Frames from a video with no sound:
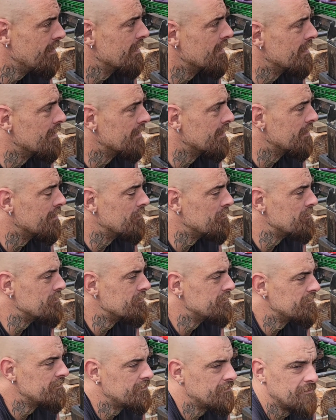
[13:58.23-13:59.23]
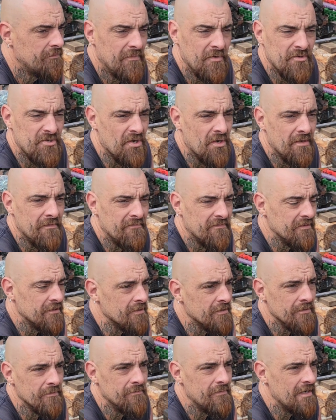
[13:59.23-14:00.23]
Um, it was on
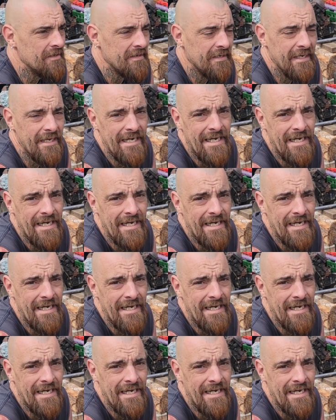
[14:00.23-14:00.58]
for, I think,